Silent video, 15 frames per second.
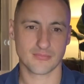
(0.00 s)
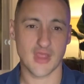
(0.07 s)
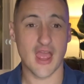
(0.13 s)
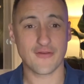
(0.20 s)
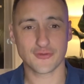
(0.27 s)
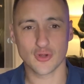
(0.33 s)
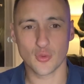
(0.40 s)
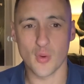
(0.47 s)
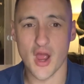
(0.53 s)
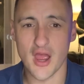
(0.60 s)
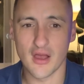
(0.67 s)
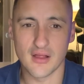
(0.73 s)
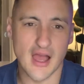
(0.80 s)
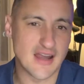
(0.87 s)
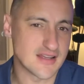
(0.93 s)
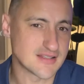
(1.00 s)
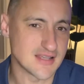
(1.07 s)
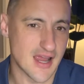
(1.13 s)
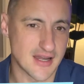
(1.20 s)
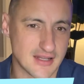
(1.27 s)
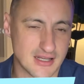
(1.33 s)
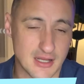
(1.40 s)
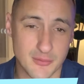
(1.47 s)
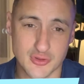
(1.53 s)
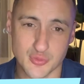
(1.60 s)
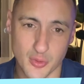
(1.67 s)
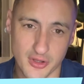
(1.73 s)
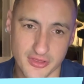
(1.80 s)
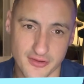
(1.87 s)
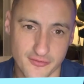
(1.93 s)
After a while, I decided it was
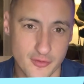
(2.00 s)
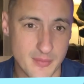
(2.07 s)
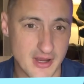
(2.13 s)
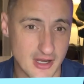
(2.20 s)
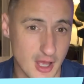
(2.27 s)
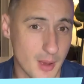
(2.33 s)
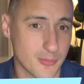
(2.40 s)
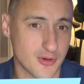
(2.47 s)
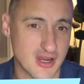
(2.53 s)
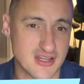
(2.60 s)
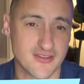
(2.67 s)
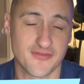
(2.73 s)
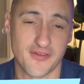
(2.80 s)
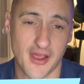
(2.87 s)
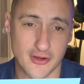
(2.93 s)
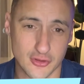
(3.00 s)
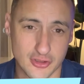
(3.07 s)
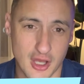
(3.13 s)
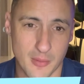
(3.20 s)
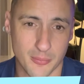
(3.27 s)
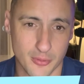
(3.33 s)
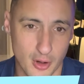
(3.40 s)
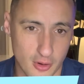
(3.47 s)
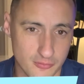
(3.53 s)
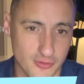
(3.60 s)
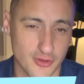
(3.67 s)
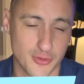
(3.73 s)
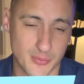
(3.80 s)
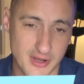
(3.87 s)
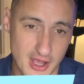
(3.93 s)
worth it for me to upgrade to Final Cut Pro for three